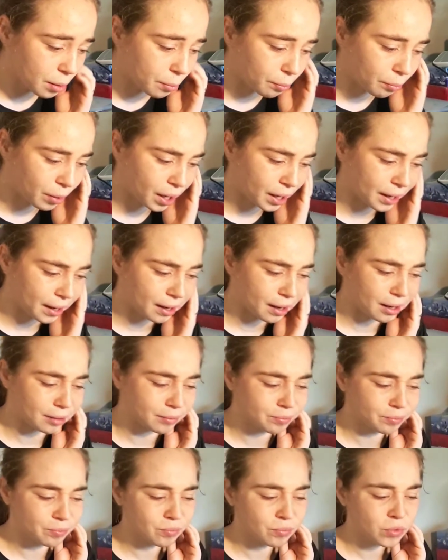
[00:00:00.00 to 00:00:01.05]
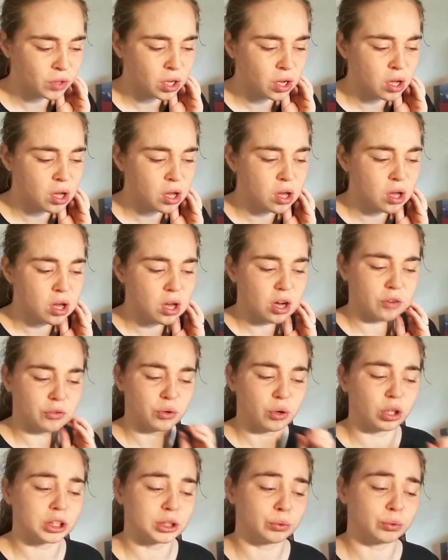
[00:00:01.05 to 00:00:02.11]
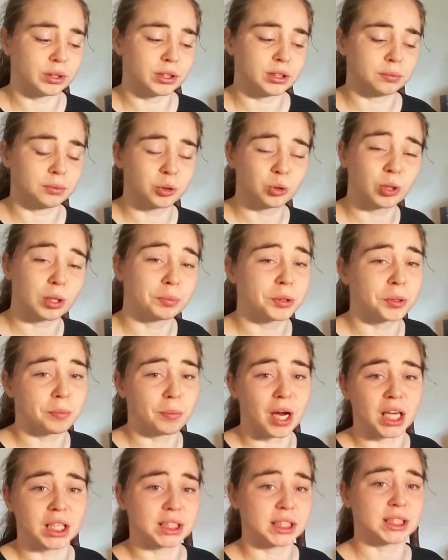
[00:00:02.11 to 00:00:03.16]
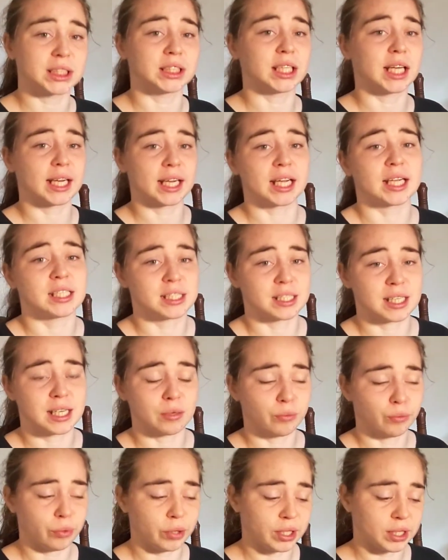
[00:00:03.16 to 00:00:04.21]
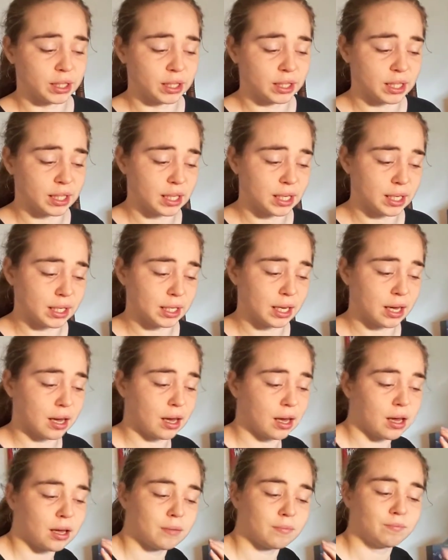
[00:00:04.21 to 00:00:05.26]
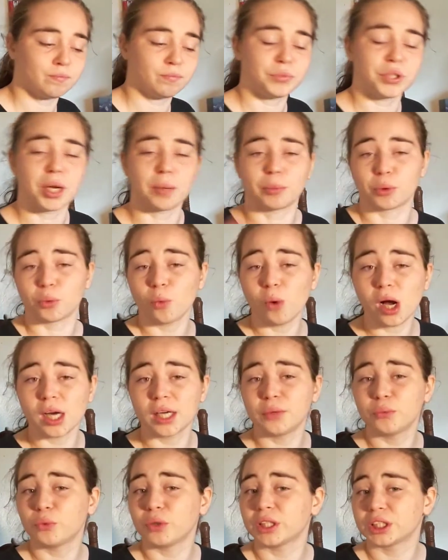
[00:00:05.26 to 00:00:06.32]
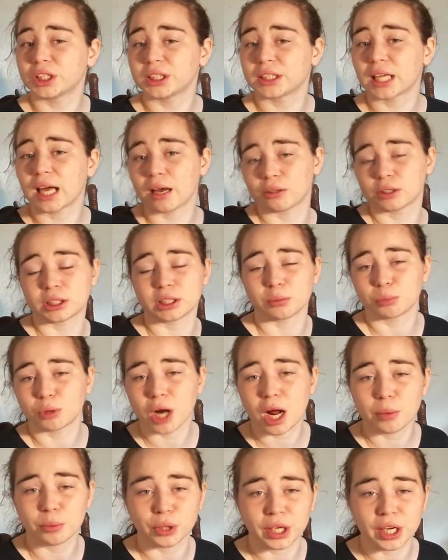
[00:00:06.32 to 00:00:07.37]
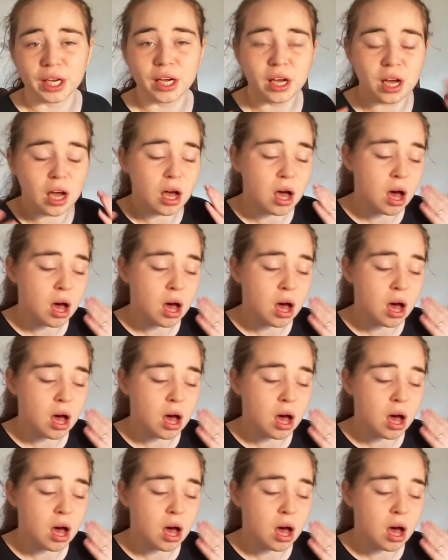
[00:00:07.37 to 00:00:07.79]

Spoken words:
But of course, with subscription boxes, like I said with the number 1, which is the house and the property,